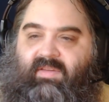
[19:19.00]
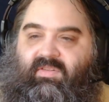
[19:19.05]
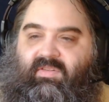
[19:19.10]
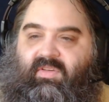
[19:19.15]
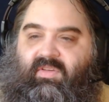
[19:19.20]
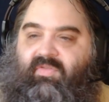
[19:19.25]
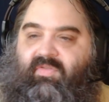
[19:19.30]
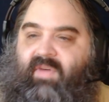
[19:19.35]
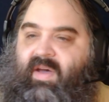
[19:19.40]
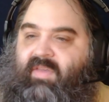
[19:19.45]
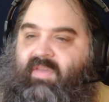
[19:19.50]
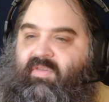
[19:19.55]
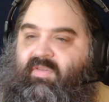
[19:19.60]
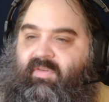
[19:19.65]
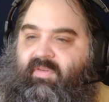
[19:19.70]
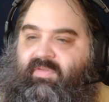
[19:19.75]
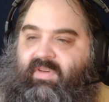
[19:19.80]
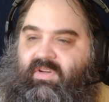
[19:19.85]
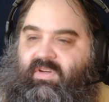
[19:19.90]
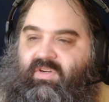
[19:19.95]
is the
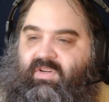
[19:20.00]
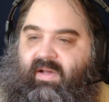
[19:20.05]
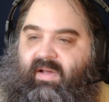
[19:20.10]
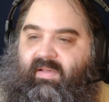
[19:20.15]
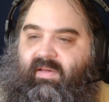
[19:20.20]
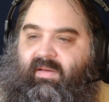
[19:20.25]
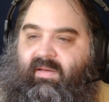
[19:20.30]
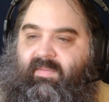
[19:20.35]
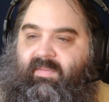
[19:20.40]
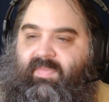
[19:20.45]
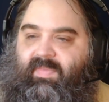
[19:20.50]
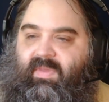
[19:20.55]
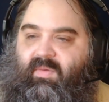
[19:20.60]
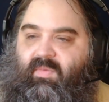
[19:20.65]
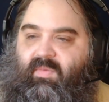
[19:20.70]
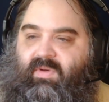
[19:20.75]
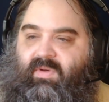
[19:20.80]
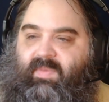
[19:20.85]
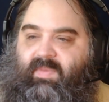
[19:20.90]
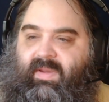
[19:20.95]
father of T'Challa,
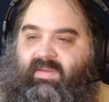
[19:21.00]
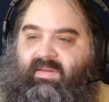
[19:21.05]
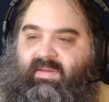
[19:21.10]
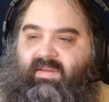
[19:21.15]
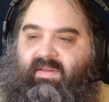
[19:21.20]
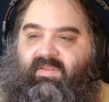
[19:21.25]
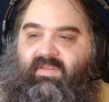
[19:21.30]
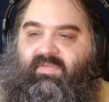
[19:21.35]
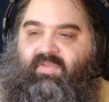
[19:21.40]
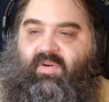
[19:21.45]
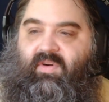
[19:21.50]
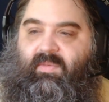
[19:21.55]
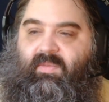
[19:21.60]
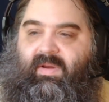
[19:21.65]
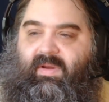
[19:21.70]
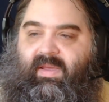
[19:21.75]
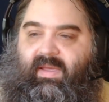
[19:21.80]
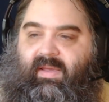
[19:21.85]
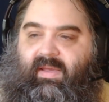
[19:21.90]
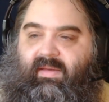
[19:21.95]
which means he's the
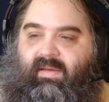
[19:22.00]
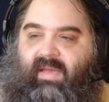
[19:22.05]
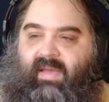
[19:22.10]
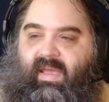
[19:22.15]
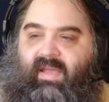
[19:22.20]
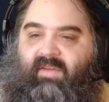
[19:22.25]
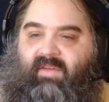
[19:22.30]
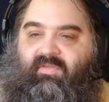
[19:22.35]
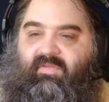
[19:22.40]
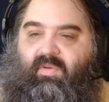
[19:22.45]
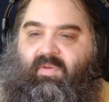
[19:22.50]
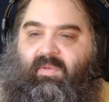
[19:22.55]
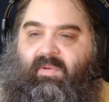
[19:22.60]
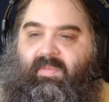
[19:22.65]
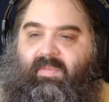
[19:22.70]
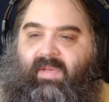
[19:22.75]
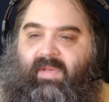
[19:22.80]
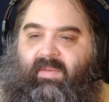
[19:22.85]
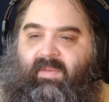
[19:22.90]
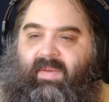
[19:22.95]
former king and former
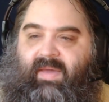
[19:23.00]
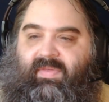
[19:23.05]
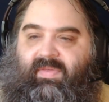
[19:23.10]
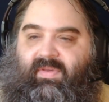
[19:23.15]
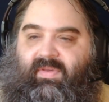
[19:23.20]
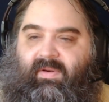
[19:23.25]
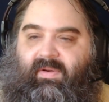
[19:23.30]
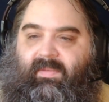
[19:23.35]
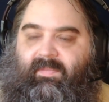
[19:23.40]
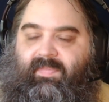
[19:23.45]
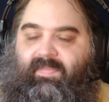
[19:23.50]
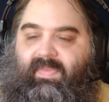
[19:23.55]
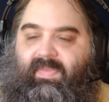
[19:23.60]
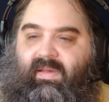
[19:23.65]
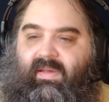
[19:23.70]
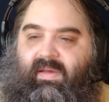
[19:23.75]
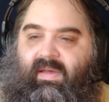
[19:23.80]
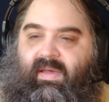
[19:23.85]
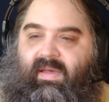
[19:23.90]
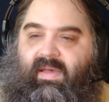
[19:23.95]
Black Panther.
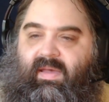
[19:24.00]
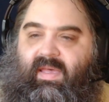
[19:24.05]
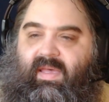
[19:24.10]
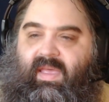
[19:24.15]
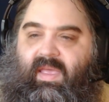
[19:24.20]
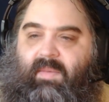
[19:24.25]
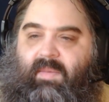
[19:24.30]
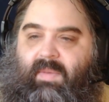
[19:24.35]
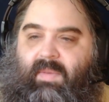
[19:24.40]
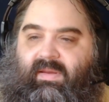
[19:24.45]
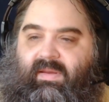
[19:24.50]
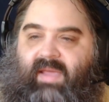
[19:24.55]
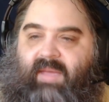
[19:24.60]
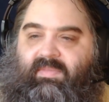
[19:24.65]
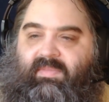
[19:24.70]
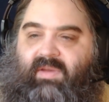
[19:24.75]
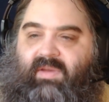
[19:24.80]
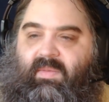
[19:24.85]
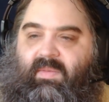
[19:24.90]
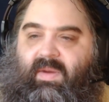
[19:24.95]
He met
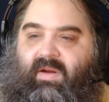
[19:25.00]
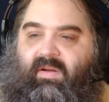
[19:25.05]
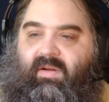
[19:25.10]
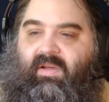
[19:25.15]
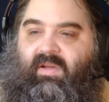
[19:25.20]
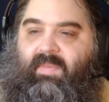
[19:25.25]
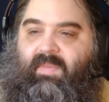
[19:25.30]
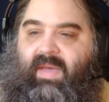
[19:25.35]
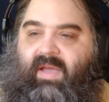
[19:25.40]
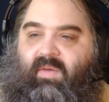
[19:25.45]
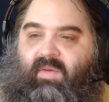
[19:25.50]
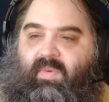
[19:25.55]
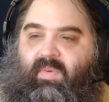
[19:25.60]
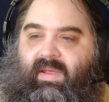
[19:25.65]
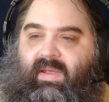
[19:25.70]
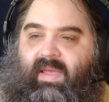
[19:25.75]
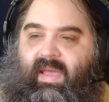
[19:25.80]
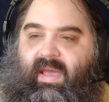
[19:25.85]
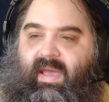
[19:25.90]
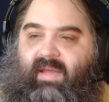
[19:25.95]
Captain America back
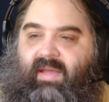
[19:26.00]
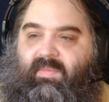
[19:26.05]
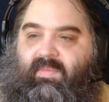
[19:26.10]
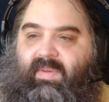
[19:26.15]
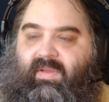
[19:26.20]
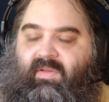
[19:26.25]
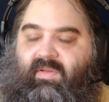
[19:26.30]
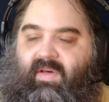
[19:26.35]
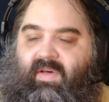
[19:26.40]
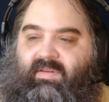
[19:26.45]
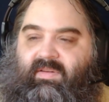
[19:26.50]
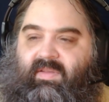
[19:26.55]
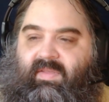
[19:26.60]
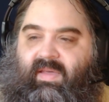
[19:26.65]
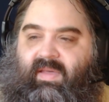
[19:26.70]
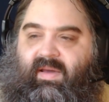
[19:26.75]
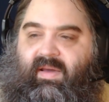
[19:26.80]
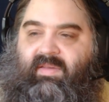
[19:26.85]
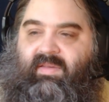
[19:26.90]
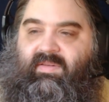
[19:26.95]
when he hadn't been lost in
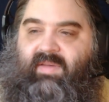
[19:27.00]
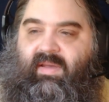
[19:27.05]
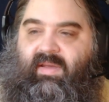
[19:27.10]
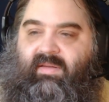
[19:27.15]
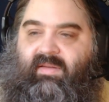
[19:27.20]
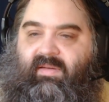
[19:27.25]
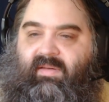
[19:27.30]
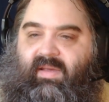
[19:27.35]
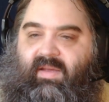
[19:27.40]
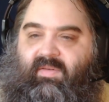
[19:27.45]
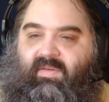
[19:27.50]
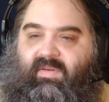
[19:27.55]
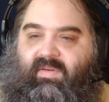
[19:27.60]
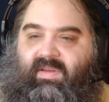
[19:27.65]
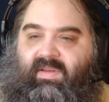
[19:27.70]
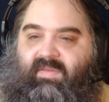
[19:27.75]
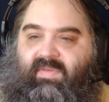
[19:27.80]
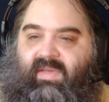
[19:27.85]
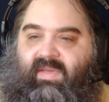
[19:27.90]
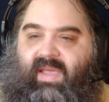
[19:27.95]
the ice yet, and
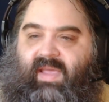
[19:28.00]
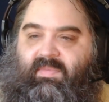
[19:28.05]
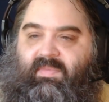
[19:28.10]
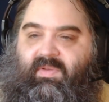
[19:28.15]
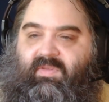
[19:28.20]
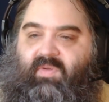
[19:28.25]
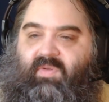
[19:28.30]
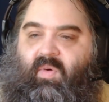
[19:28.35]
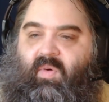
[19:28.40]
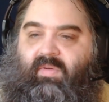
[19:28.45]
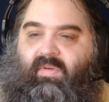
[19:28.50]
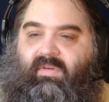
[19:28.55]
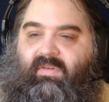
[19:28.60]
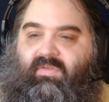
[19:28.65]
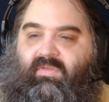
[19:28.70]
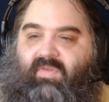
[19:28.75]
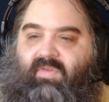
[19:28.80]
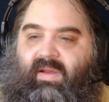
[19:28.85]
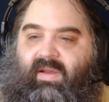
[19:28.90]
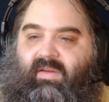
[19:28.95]
received the Captain's old
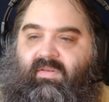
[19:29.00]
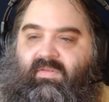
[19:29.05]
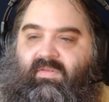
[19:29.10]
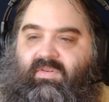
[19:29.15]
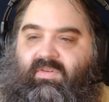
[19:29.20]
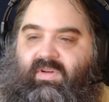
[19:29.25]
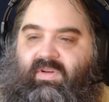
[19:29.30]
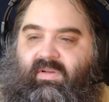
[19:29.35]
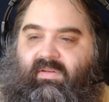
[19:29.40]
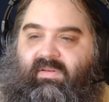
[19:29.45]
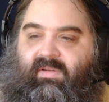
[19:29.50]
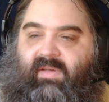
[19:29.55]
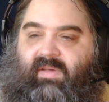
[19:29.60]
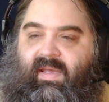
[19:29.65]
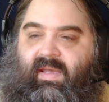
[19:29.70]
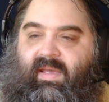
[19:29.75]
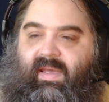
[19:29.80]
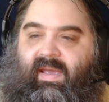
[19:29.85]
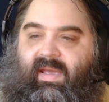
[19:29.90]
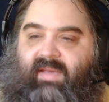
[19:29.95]
triangle shield
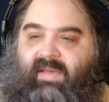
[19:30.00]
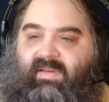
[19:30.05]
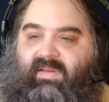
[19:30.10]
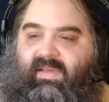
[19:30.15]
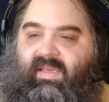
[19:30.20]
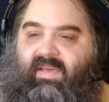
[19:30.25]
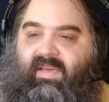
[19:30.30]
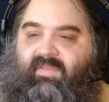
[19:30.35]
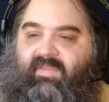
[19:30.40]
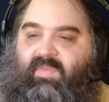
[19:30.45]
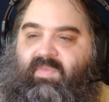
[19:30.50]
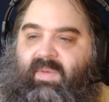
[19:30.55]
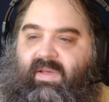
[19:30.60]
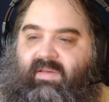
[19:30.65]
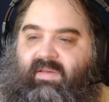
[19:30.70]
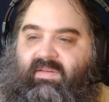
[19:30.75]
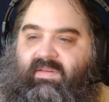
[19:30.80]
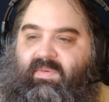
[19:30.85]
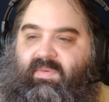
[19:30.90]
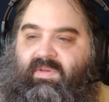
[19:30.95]
as a gift
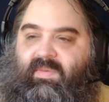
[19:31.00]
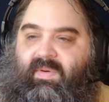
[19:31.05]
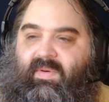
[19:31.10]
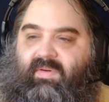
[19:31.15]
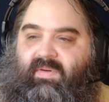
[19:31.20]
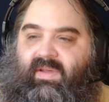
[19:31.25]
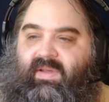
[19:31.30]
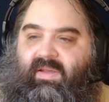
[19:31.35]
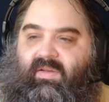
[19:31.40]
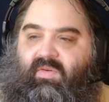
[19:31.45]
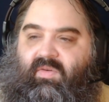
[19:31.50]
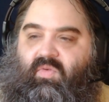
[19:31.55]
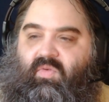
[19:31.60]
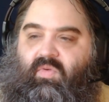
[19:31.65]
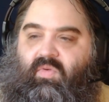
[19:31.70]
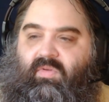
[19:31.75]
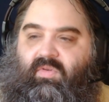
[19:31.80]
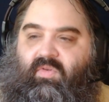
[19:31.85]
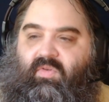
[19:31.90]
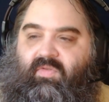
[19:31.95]
because he was about to get a
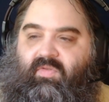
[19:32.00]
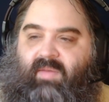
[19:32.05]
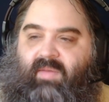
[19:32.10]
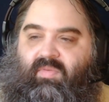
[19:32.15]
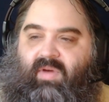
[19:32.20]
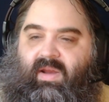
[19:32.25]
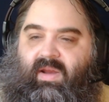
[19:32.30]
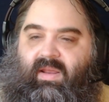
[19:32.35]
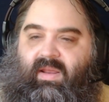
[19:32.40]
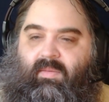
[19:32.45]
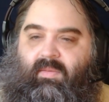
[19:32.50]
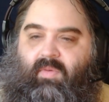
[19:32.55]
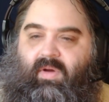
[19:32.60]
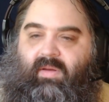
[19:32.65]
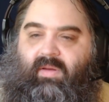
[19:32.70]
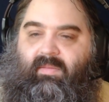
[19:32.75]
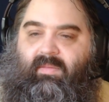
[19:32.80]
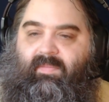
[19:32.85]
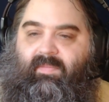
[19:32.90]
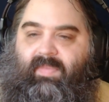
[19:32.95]
cool new vibranium
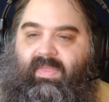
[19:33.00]
one.